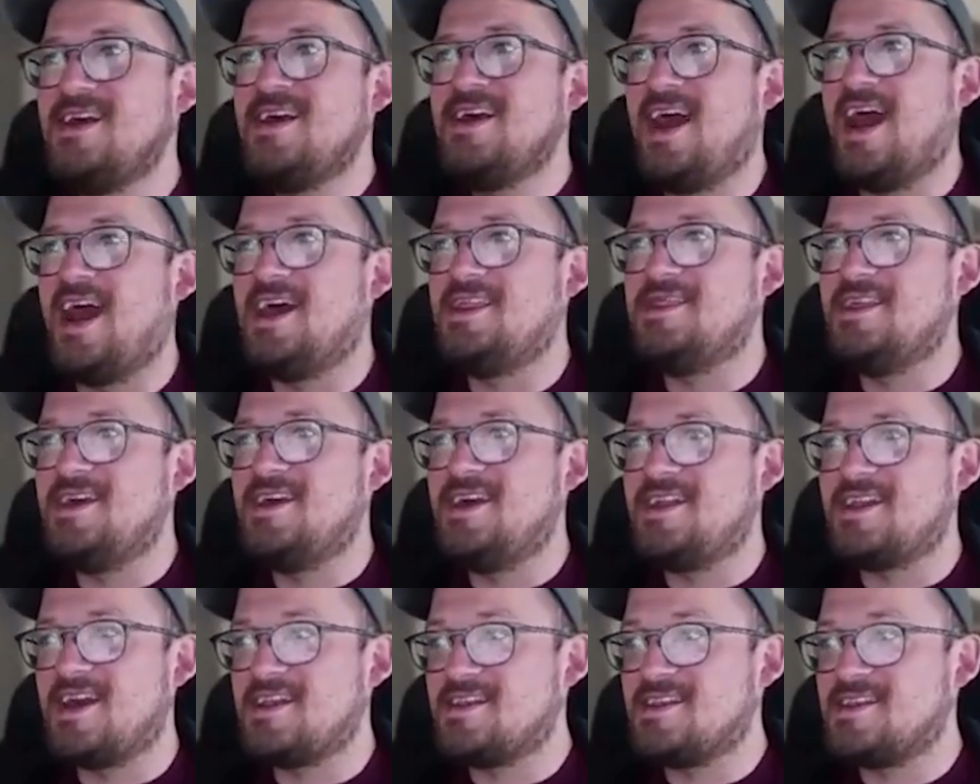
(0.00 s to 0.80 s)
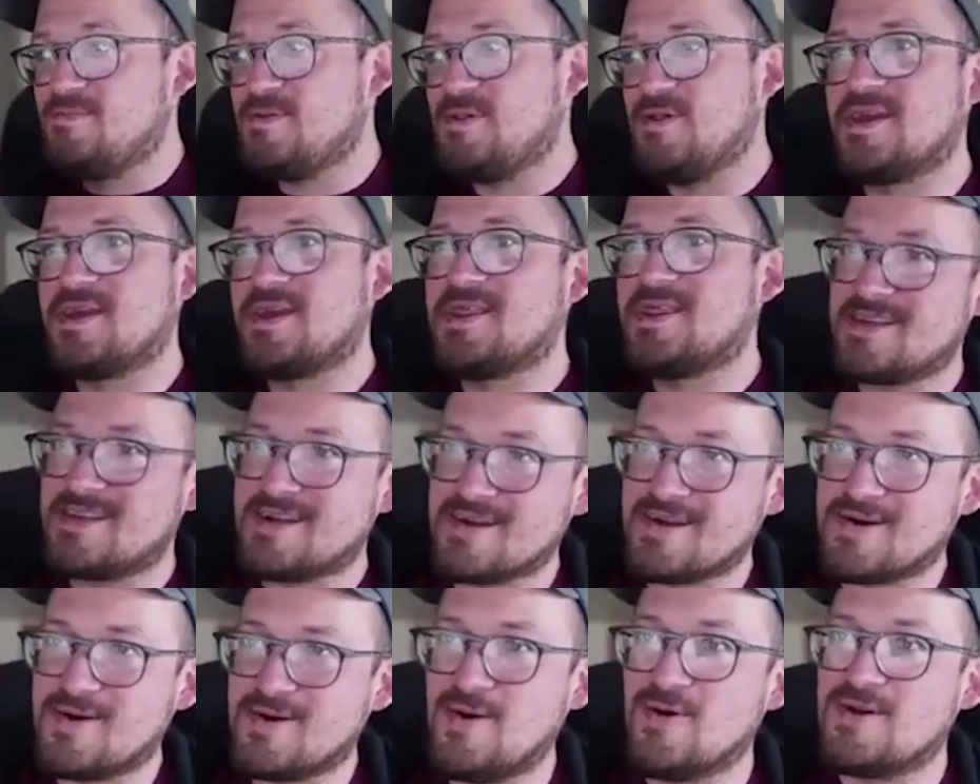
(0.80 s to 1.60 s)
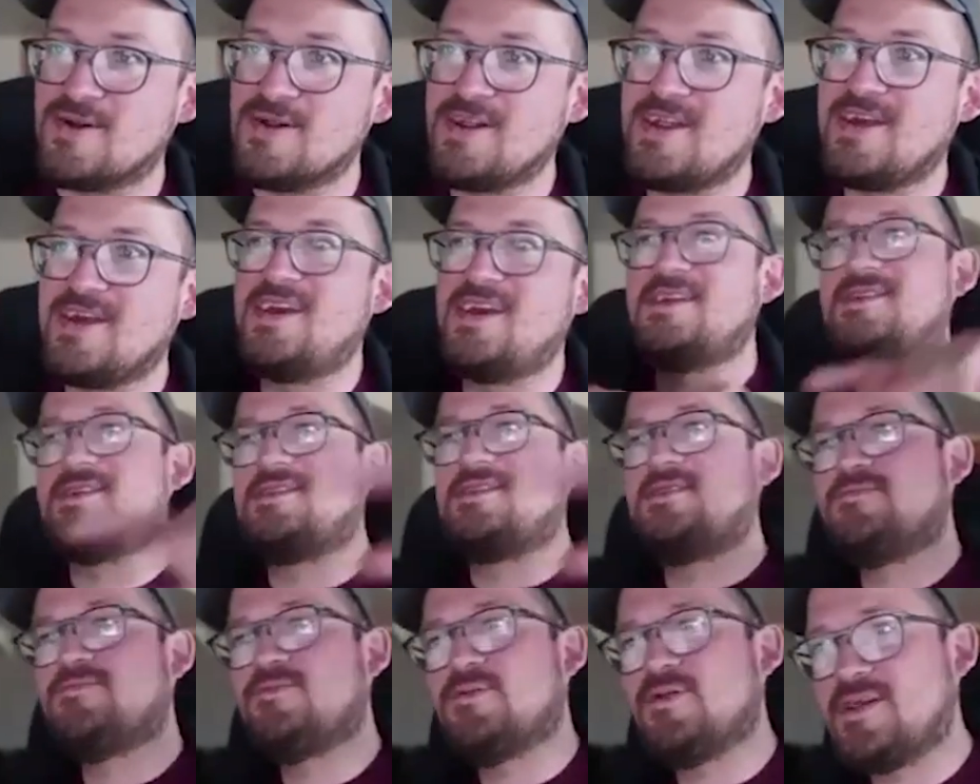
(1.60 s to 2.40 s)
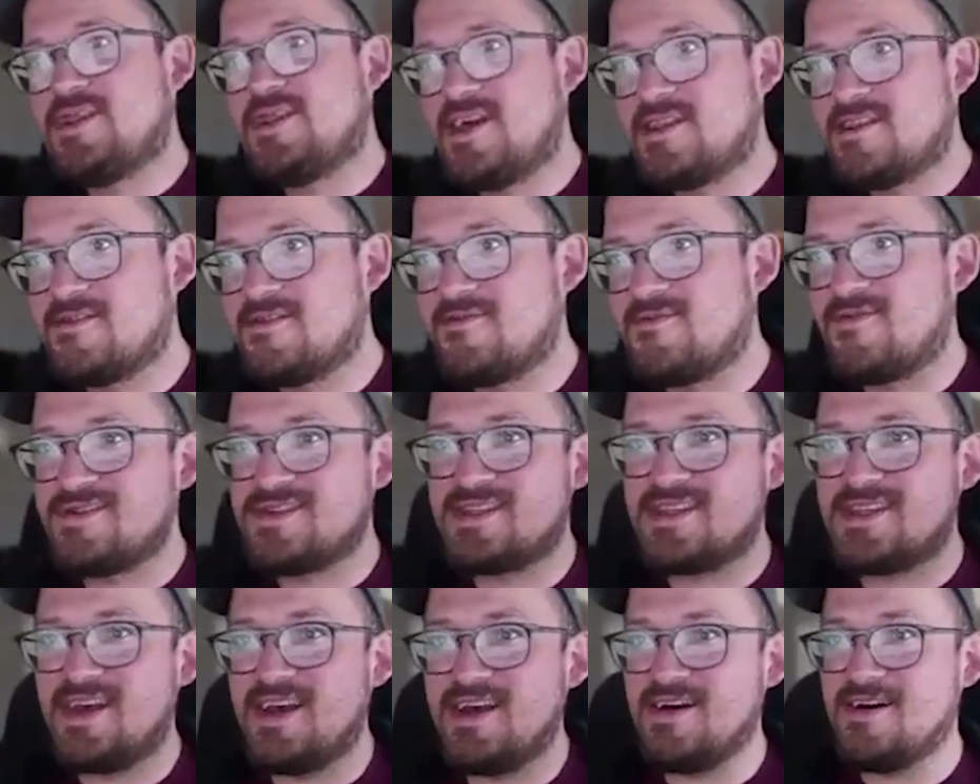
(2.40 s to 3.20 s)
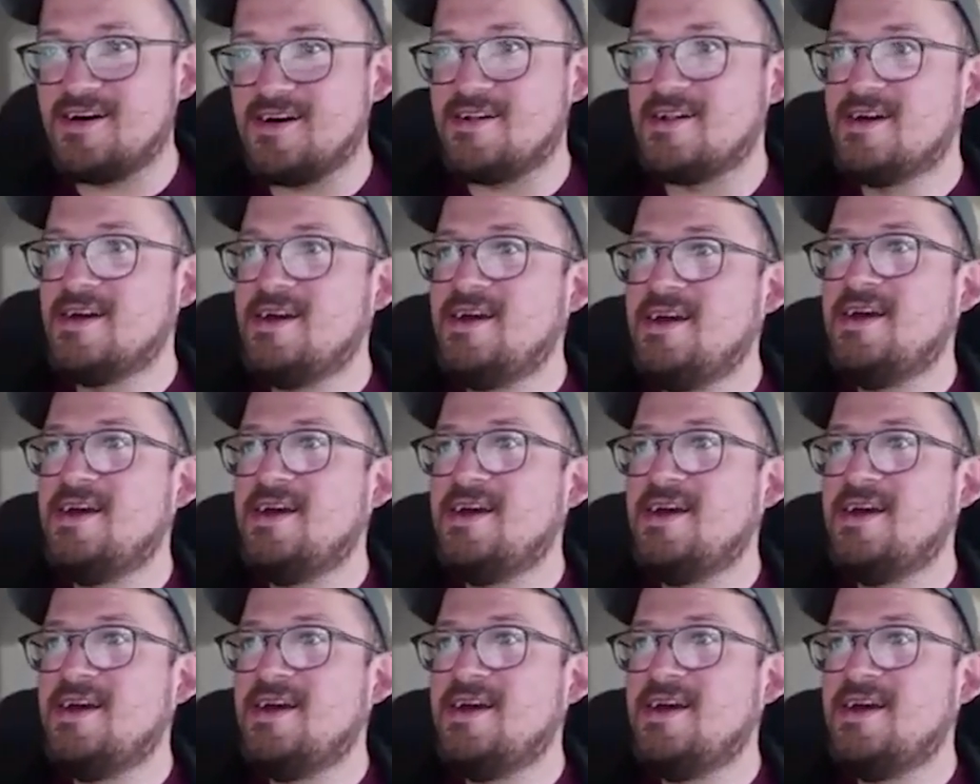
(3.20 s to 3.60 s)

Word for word: And then I deployed that to Goerli and then deployed that to Vercel.